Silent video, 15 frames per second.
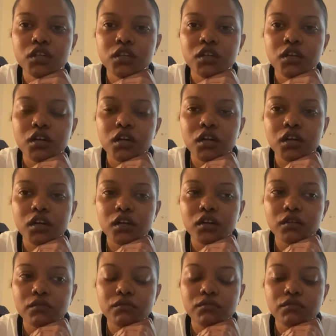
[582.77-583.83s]

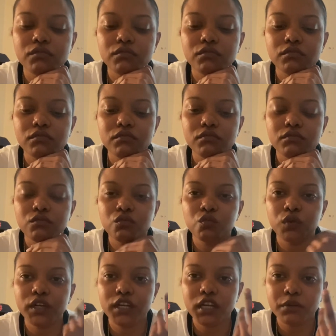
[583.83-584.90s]

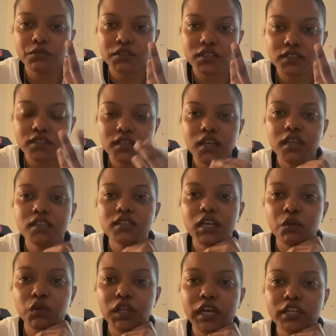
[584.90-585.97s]
when it comes to sex, they
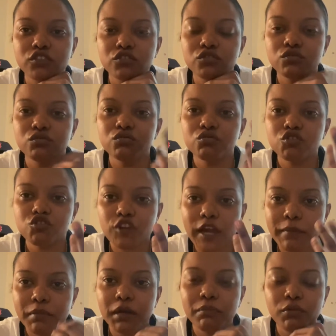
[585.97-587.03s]
would like to
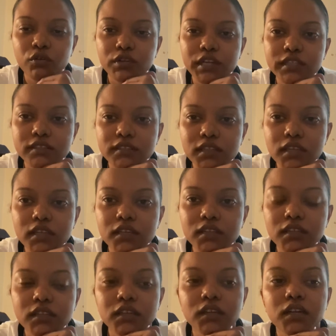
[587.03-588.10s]
strap up on a stud.
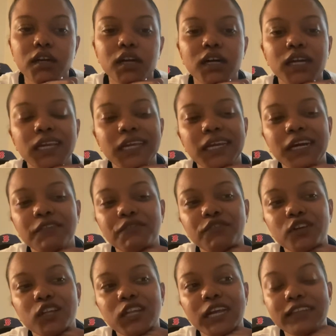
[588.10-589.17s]
And I
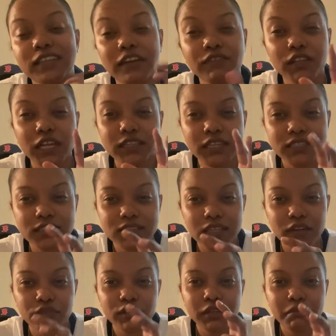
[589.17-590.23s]
feel like that's
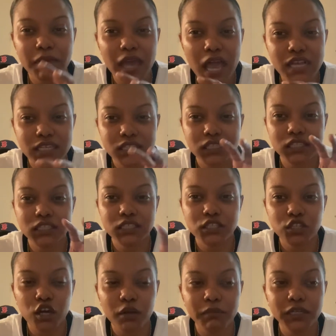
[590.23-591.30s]
definitely masculine and
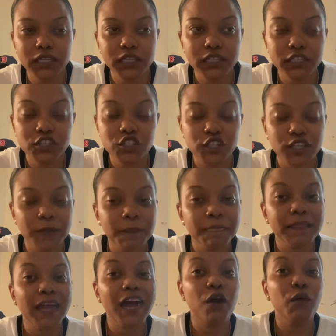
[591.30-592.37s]
dominant energy.
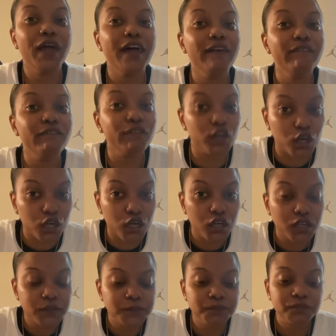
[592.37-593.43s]
However,
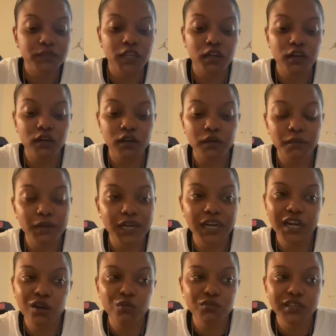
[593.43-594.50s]
I
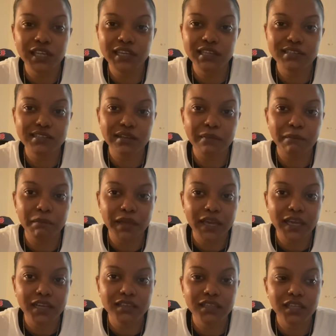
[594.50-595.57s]
don't think it's a
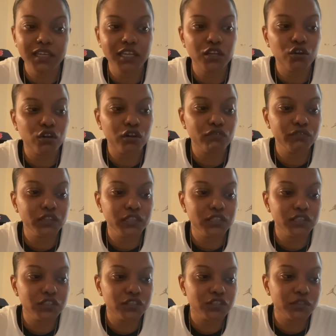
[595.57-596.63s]
bad thing. It all really
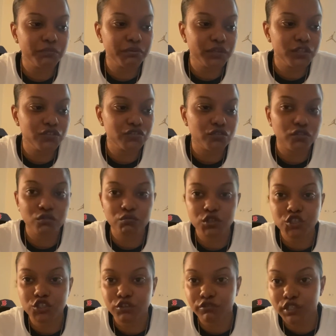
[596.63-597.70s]
just depends on
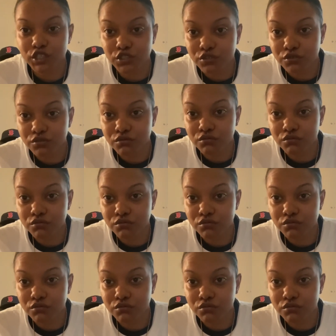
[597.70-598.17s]
what you're into